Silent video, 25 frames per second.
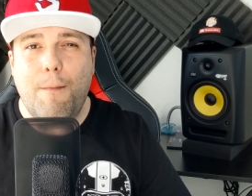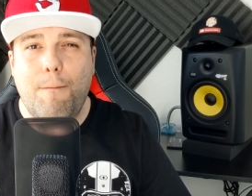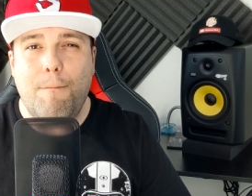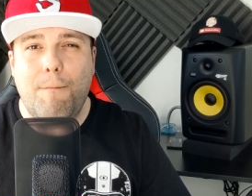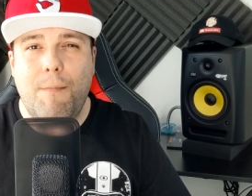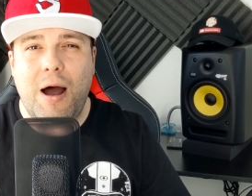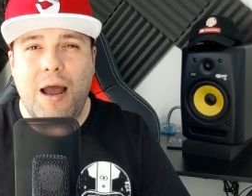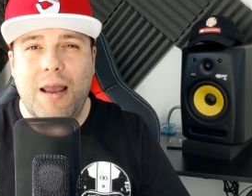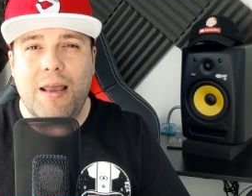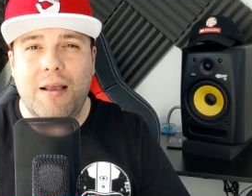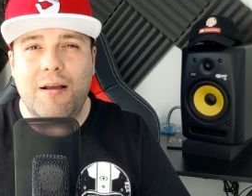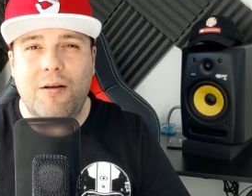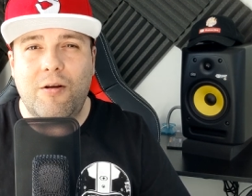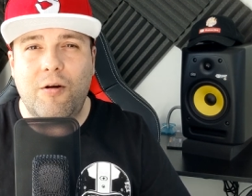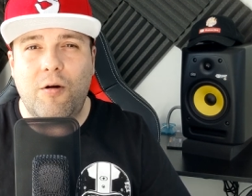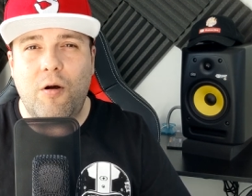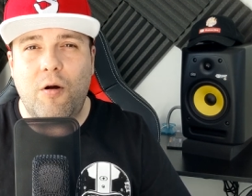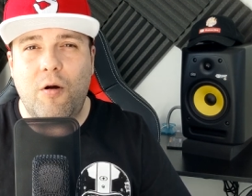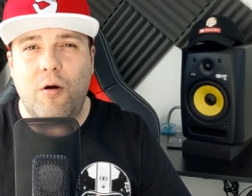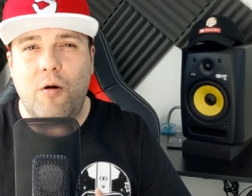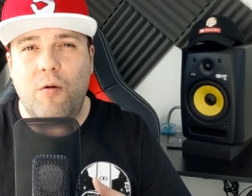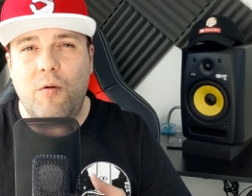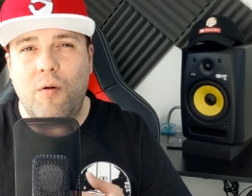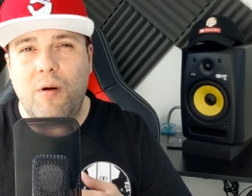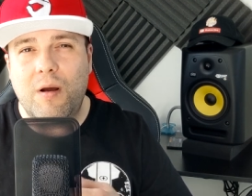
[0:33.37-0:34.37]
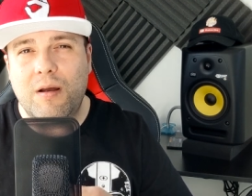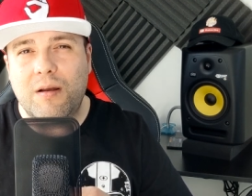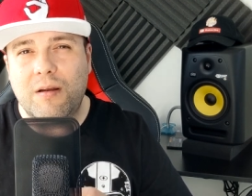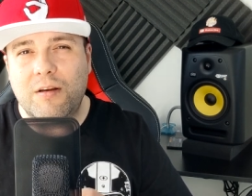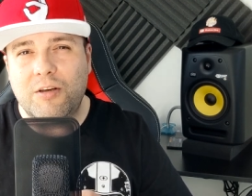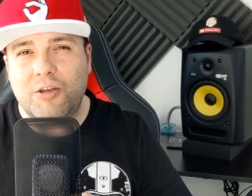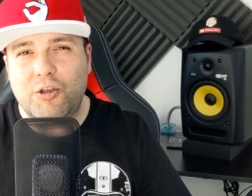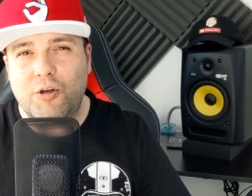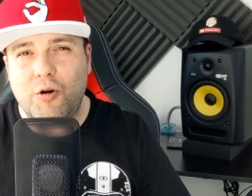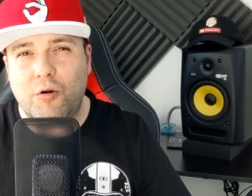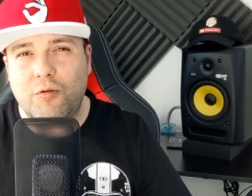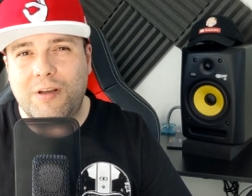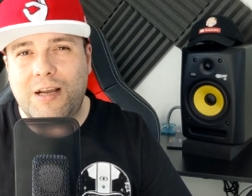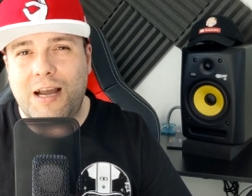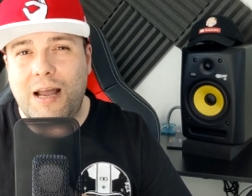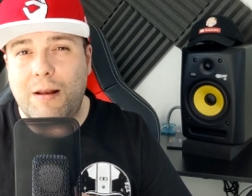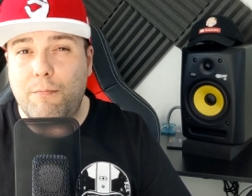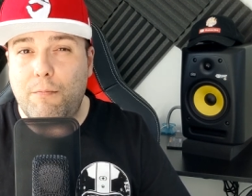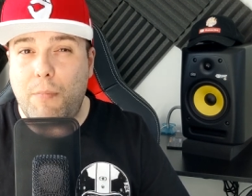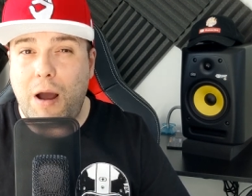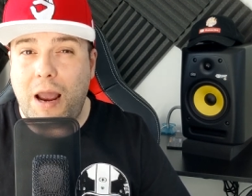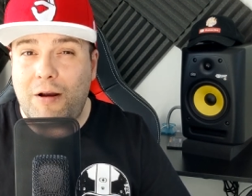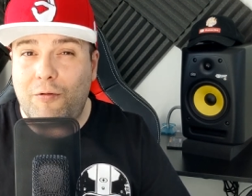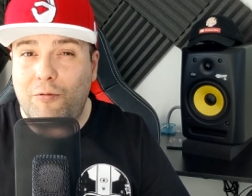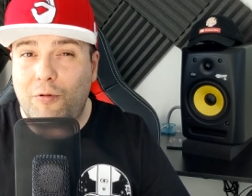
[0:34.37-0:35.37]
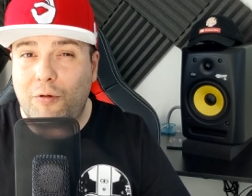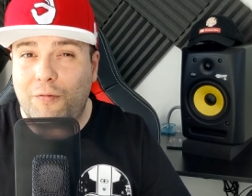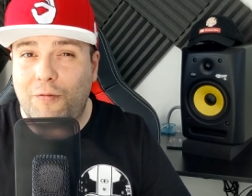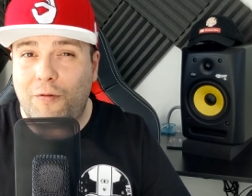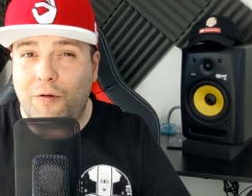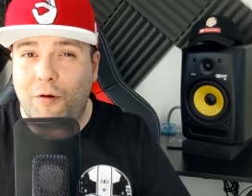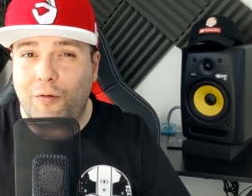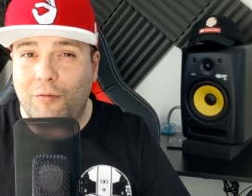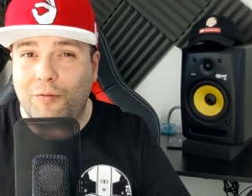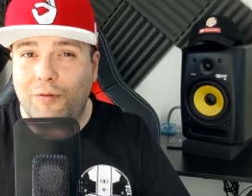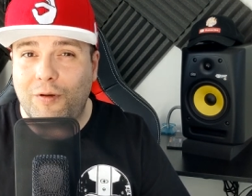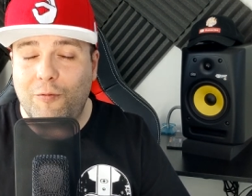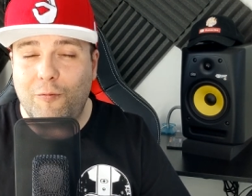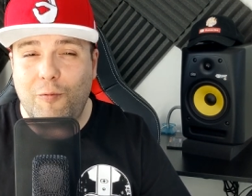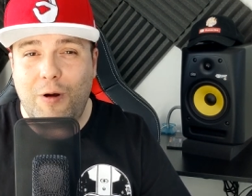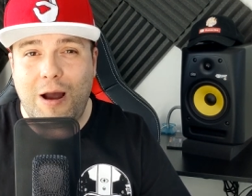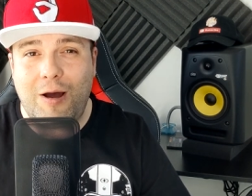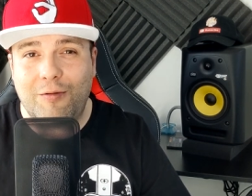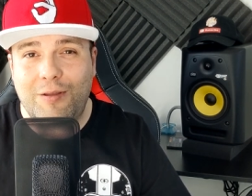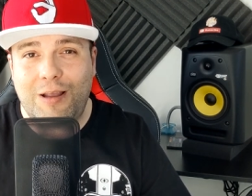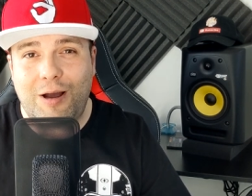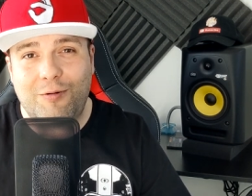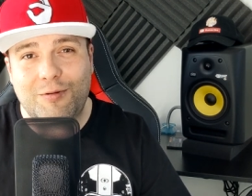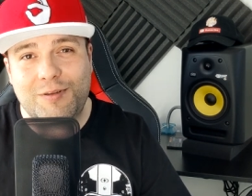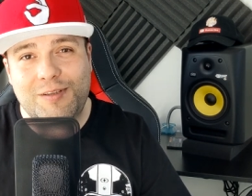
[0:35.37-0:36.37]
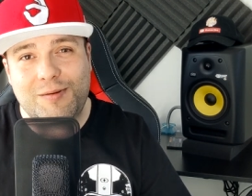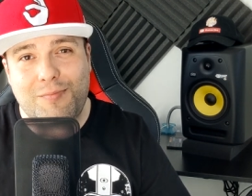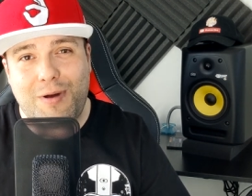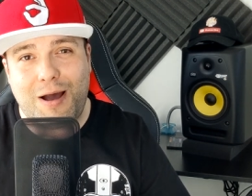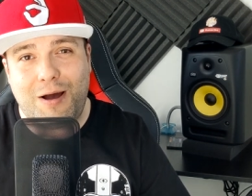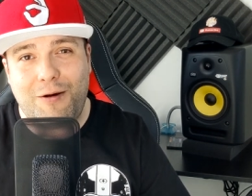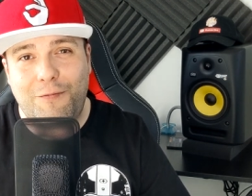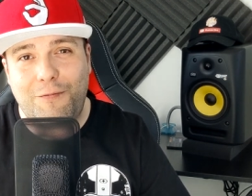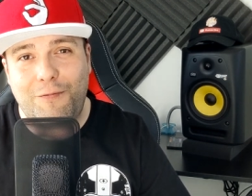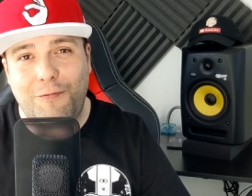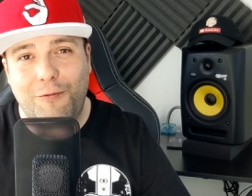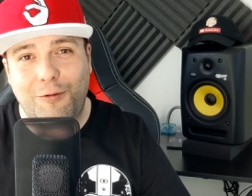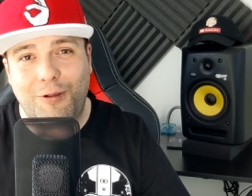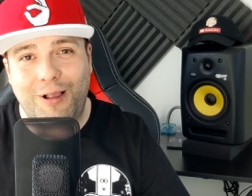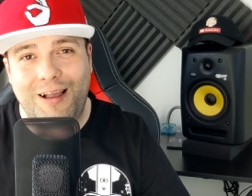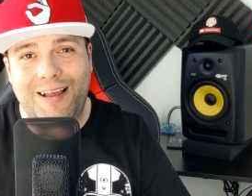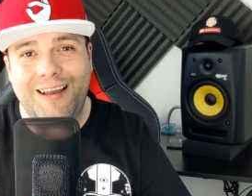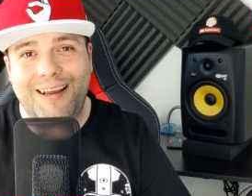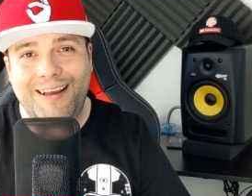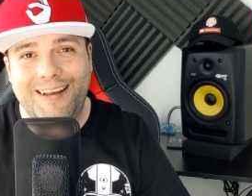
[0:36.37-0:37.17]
micro shotgun microphone. Wow, that was a mouthful.